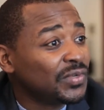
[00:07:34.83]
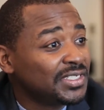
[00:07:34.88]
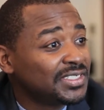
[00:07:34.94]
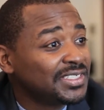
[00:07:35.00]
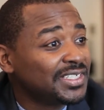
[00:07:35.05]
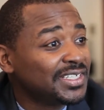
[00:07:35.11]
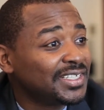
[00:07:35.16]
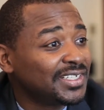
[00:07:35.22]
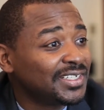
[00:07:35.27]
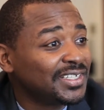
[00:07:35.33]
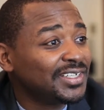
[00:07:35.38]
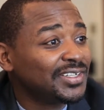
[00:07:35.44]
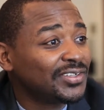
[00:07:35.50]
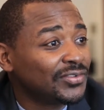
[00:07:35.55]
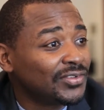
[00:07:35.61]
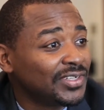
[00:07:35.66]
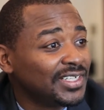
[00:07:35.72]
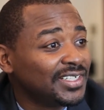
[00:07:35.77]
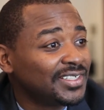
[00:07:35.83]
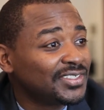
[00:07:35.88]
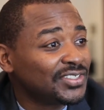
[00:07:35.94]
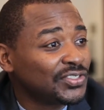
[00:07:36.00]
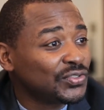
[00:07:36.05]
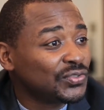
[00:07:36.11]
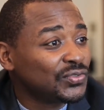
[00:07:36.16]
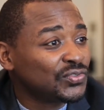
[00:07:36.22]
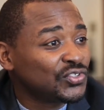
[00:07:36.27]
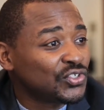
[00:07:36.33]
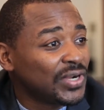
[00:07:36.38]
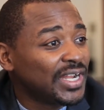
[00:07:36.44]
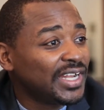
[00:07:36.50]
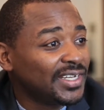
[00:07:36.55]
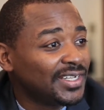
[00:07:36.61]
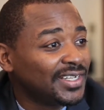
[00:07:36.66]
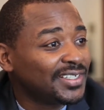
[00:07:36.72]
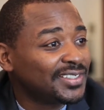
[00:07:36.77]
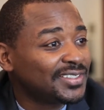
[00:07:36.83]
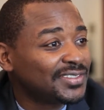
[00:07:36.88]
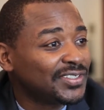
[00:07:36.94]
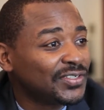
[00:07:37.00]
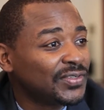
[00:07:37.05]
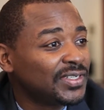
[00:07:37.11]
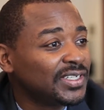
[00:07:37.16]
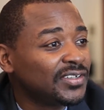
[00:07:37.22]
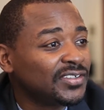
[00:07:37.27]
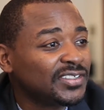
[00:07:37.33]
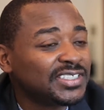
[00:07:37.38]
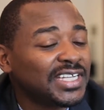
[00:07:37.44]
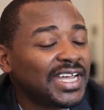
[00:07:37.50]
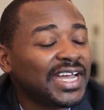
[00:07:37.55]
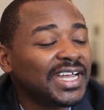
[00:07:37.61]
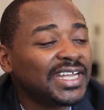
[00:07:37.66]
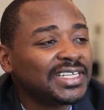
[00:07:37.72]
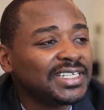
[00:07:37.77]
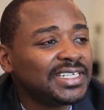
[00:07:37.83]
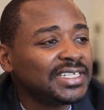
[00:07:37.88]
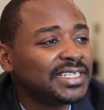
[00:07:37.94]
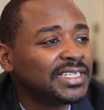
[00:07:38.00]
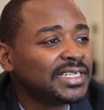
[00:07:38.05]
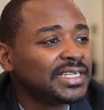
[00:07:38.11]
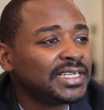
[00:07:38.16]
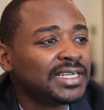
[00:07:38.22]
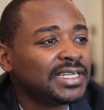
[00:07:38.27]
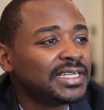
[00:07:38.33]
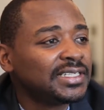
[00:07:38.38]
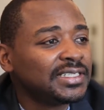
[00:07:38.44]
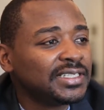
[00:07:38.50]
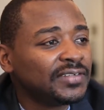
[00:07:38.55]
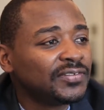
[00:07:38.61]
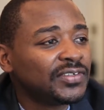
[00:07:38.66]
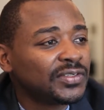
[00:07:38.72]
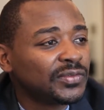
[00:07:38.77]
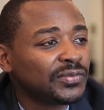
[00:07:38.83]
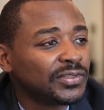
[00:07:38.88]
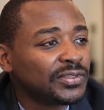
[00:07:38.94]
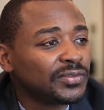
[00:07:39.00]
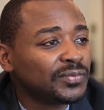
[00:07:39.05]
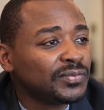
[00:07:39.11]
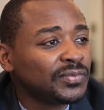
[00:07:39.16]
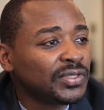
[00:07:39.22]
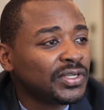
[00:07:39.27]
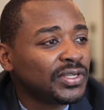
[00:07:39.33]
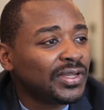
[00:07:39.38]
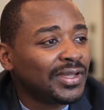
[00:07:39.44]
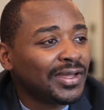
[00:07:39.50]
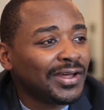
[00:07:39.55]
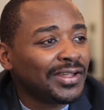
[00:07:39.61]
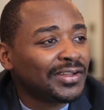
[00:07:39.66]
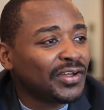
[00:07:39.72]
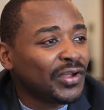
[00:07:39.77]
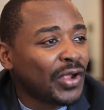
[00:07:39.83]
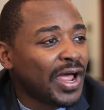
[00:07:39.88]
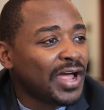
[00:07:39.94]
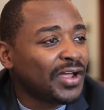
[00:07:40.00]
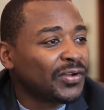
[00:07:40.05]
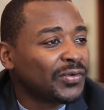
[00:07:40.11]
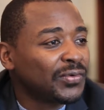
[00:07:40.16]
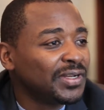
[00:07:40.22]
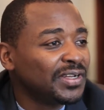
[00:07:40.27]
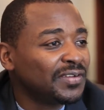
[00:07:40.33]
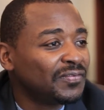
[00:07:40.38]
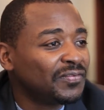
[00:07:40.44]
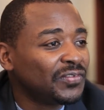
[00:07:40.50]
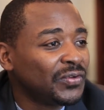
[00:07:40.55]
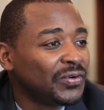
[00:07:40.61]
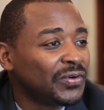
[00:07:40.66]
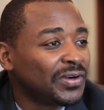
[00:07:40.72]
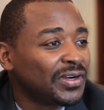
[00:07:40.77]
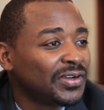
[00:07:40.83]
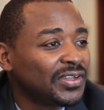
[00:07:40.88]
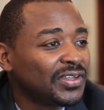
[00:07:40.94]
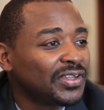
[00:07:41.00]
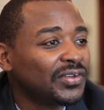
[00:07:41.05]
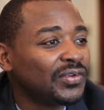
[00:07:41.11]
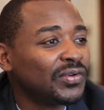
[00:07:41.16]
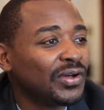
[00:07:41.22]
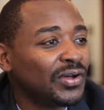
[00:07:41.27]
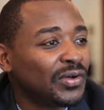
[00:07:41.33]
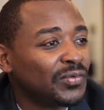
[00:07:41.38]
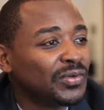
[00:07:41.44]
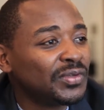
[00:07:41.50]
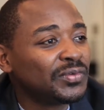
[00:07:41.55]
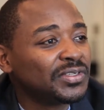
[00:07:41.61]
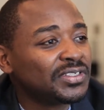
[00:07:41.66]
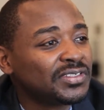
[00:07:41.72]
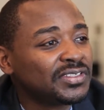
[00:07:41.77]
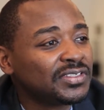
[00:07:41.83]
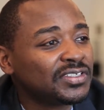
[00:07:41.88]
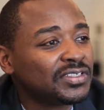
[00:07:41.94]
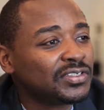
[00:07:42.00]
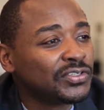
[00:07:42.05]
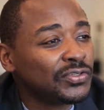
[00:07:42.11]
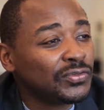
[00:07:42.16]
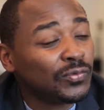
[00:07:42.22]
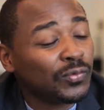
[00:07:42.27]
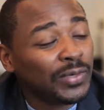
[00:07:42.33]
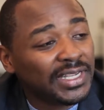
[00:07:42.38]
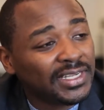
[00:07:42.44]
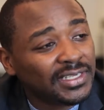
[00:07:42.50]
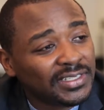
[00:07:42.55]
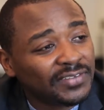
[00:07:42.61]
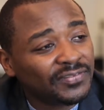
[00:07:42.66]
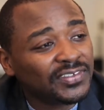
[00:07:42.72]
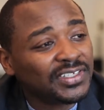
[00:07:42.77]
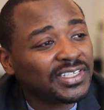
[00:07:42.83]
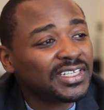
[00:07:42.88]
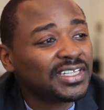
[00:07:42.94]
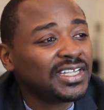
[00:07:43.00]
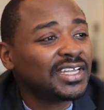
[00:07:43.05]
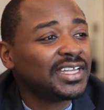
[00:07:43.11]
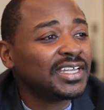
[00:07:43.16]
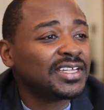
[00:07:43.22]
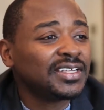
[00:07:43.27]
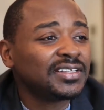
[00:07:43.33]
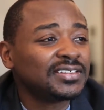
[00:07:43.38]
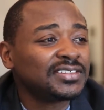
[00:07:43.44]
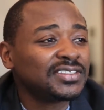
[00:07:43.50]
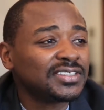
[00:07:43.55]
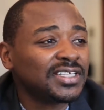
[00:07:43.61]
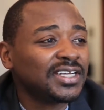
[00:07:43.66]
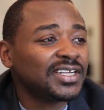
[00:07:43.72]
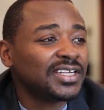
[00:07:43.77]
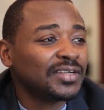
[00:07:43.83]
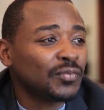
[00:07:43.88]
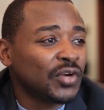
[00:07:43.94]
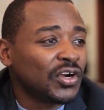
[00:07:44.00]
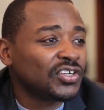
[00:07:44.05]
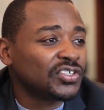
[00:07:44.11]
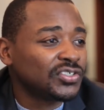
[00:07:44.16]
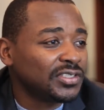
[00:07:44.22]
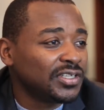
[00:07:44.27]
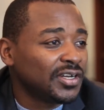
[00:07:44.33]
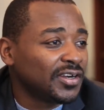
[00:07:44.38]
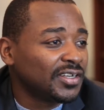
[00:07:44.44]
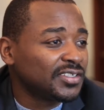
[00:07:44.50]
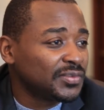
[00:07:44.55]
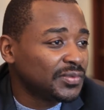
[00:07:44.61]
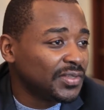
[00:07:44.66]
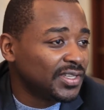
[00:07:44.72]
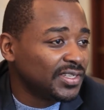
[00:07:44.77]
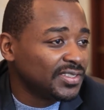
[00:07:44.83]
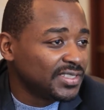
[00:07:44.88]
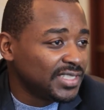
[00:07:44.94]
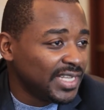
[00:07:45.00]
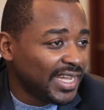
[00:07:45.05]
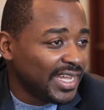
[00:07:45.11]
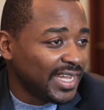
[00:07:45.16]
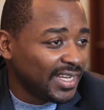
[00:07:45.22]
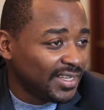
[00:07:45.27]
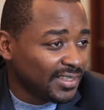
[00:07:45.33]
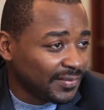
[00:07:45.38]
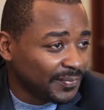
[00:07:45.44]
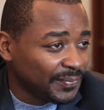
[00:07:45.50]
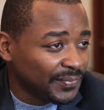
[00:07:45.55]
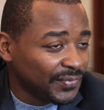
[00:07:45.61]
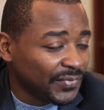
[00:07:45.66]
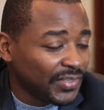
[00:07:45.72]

We did, and he agreed to train us. So in their tiny living room on a concrete floor, uh, we would do weightlifting and study martial arts with his dad.